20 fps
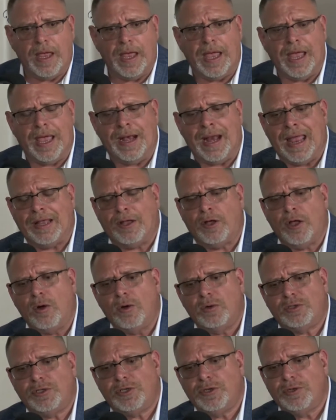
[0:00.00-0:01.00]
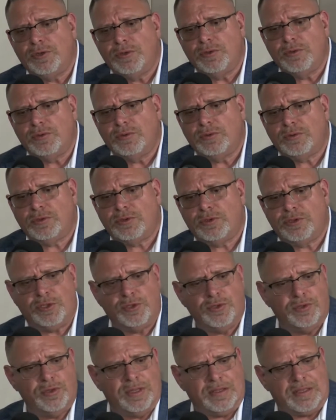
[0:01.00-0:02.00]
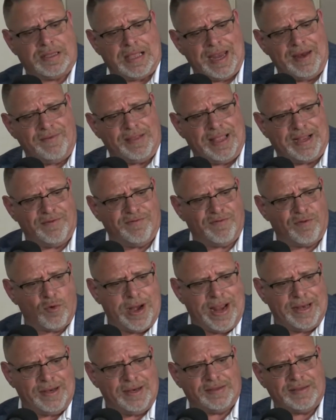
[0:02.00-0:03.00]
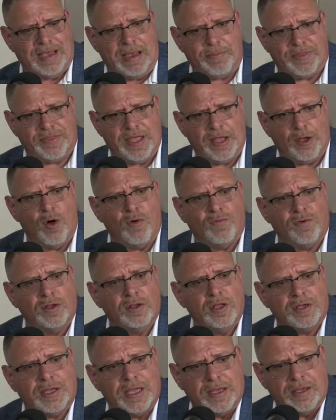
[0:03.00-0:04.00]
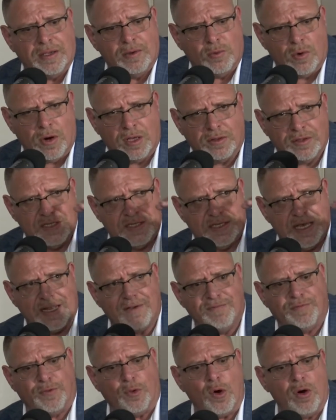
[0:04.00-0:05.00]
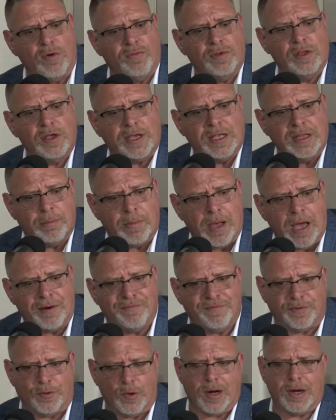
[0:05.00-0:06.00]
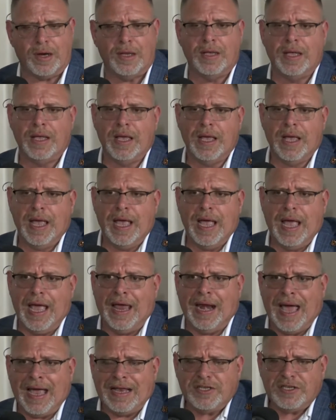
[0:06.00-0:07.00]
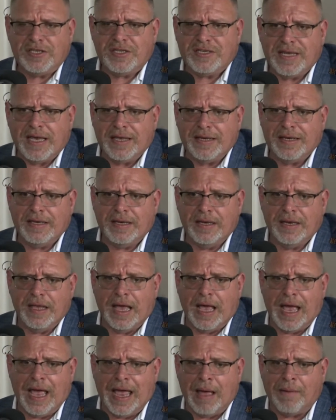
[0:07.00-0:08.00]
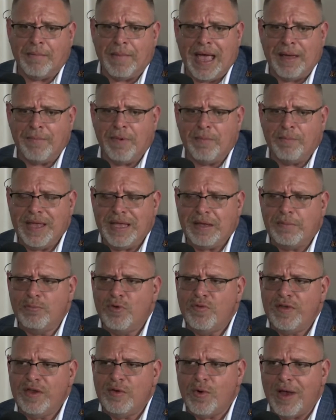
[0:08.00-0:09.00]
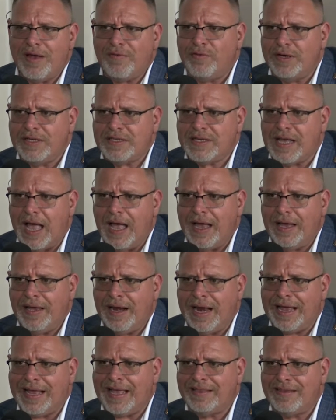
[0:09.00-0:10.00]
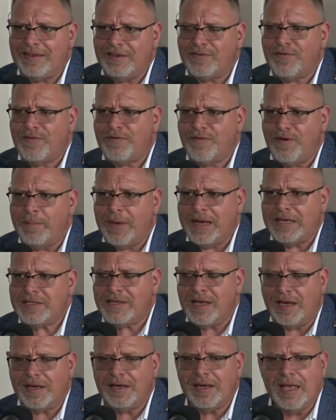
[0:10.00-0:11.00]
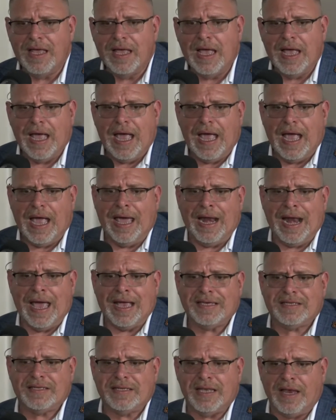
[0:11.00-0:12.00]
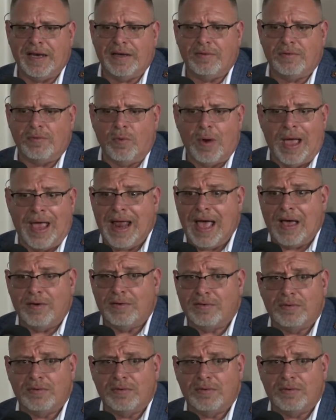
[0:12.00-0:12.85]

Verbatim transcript: and I go to to kind of like a veranda type of thing, overlooking. We're on the second floor, overlooking the bottom floor, and I just said, I, I'm, I'm a big movie reference guy, and I get this from my son, and I said right out,